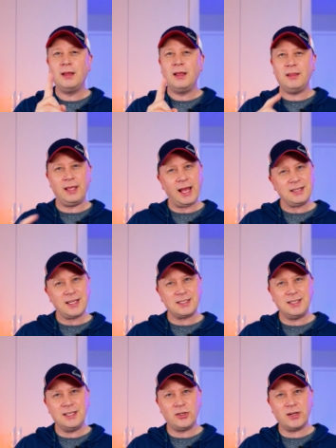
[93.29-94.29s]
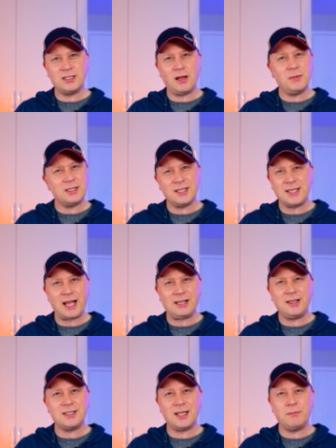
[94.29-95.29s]
The S S Ds are ex almost
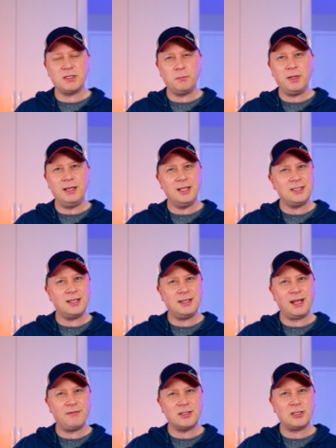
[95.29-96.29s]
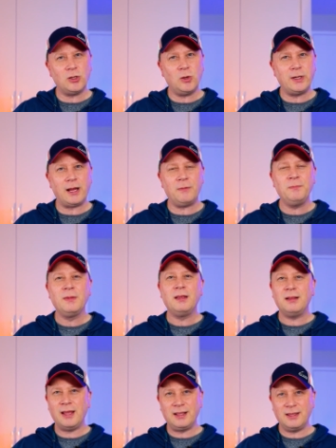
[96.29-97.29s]
exactly the same speed. This didn't have the slowdown
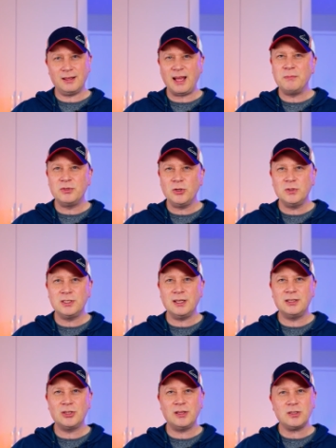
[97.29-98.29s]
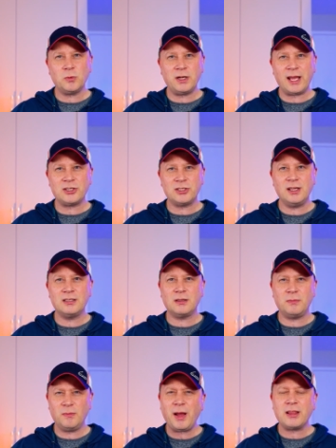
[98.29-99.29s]
like the M twos did. So this one actually is
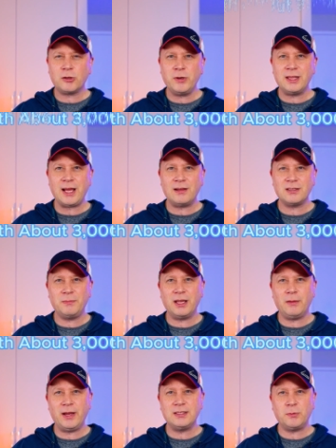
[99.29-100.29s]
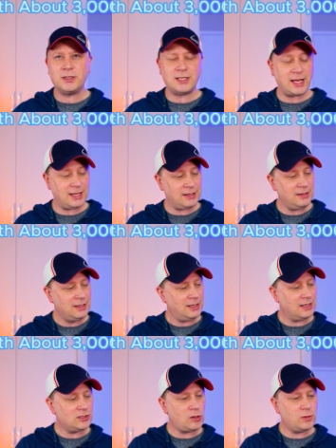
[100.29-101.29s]
about three thousand megabytes per second,
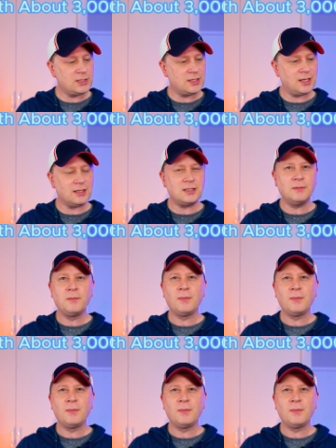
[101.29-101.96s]
and so is this.